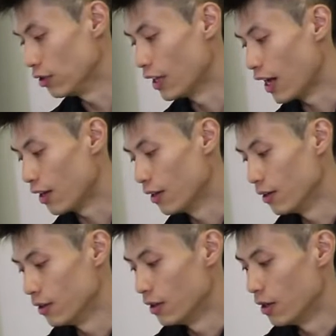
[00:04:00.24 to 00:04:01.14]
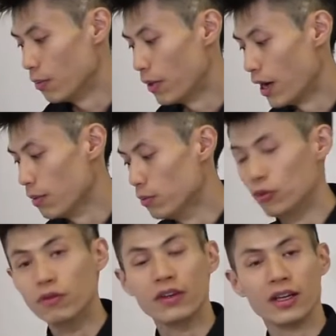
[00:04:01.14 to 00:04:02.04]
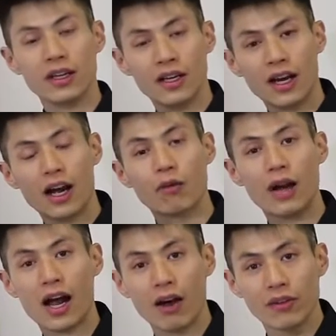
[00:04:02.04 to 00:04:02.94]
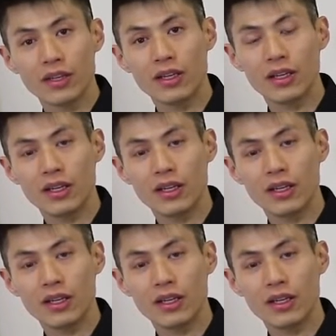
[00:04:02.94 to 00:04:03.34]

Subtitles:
They do that by moving around